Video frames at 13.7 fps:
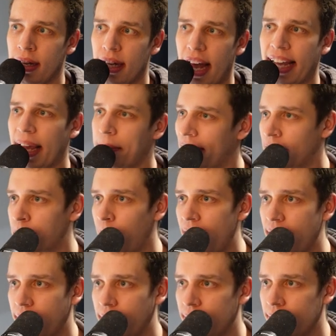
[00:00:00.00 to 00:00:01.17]
I kept
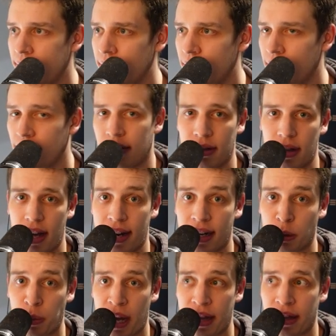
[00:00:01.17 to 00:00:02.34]
expanding and
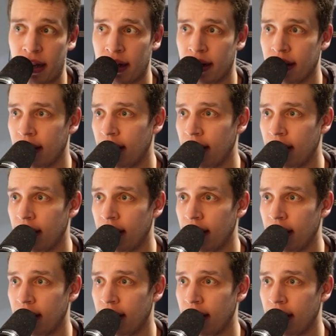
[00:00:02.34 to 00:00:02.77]
expanding,